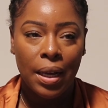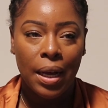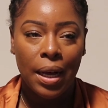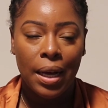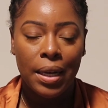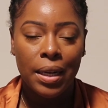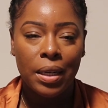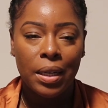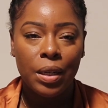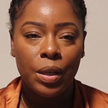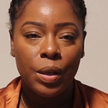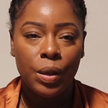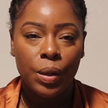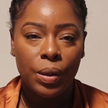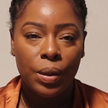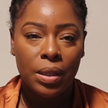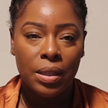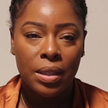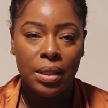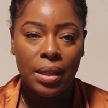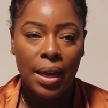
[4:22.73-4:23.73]
I didn't know
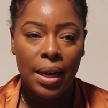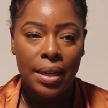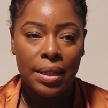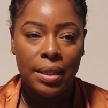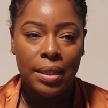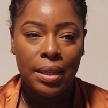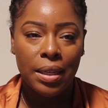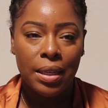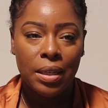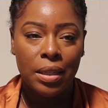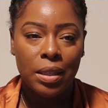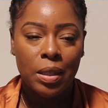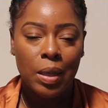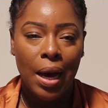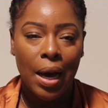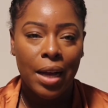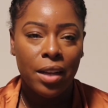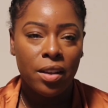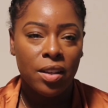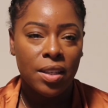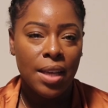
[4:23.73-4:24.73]
the sizing, so
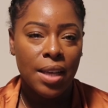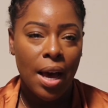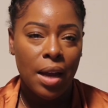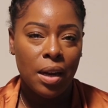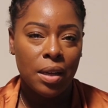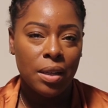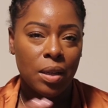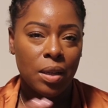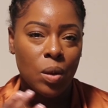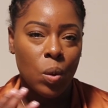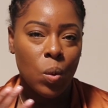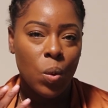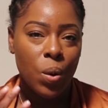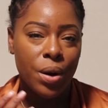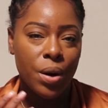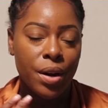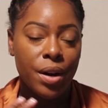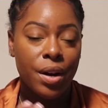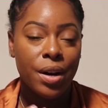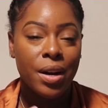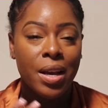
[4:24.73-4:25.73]
I just kind of
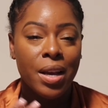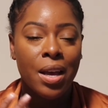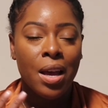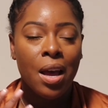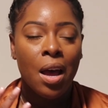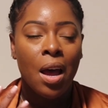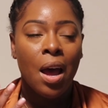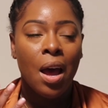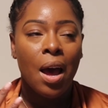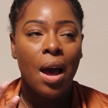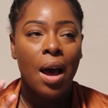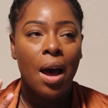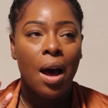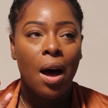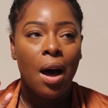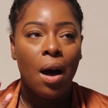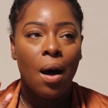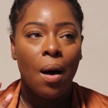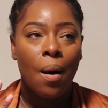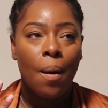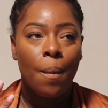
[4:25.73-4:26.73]
ordered
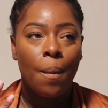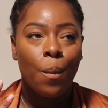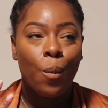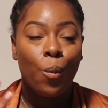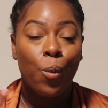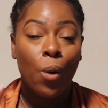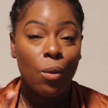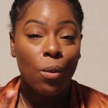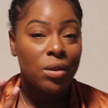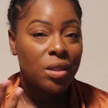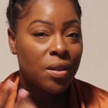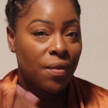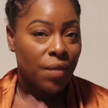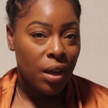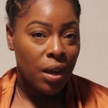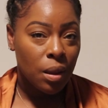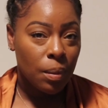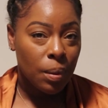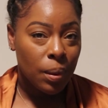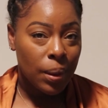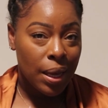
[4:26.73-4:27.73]
what was
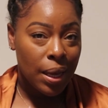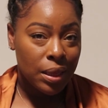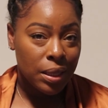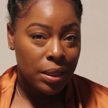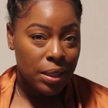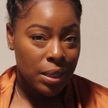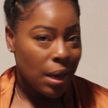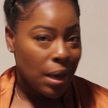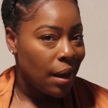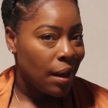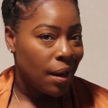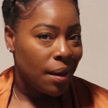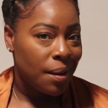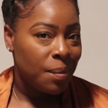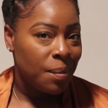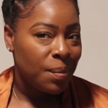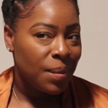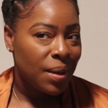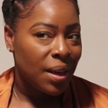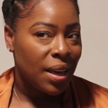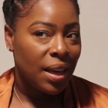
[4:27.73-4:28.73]
available at the time.